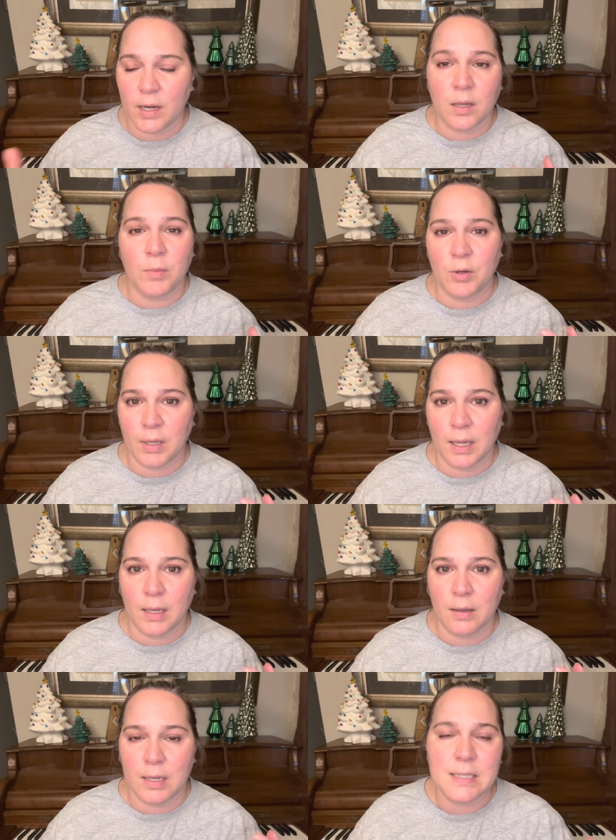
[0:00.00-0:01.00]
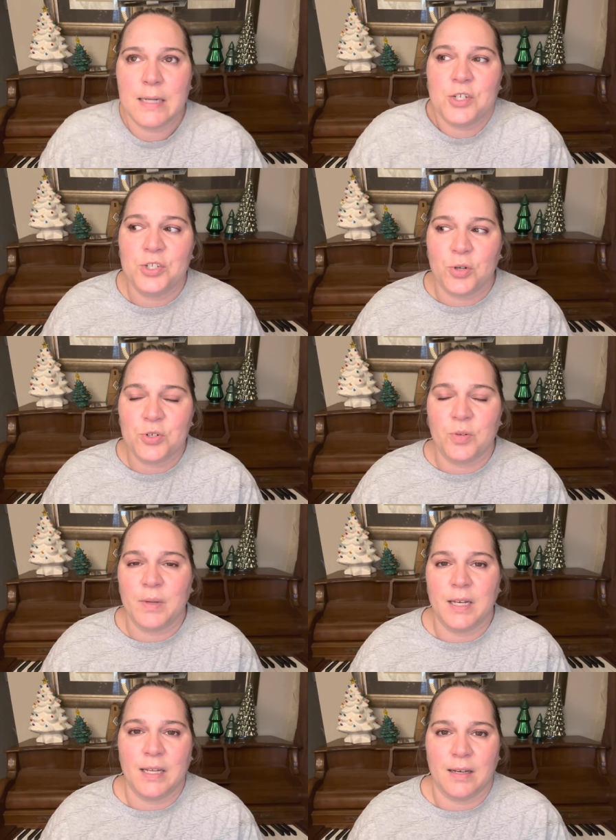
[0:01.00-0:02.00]
communicate. It's not just social
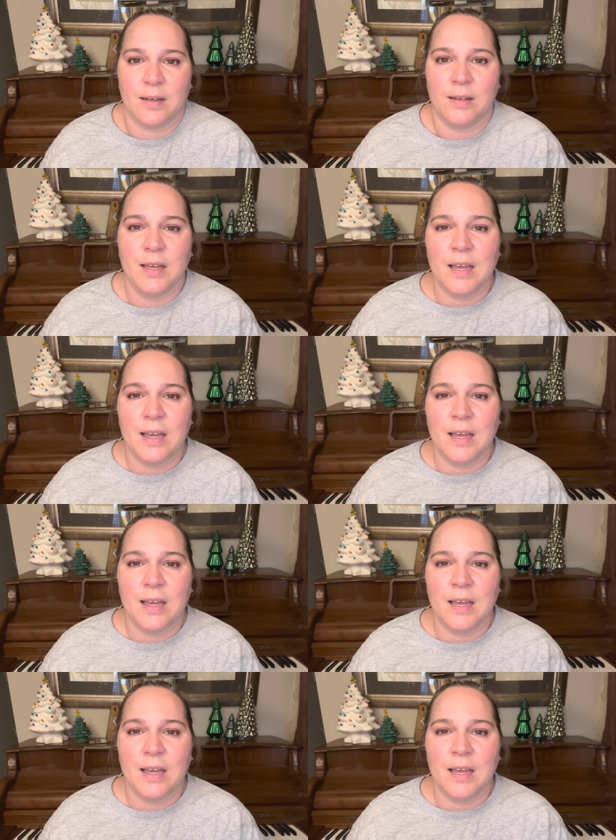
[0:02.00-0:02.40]
media.